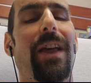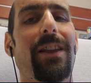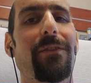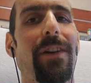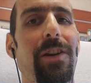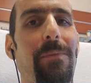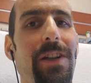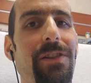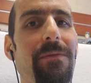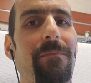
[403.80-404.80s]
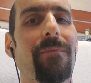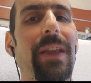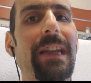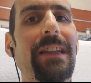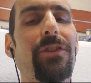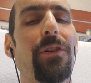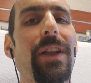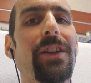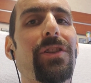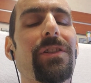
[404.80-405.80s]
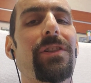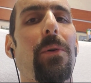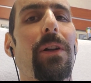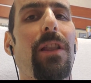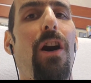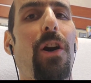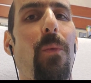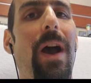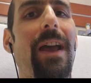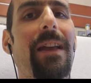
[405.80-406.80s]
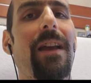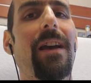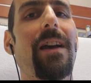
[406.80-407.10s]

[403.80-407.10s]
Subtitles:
thank you very much. Any donations go a long way.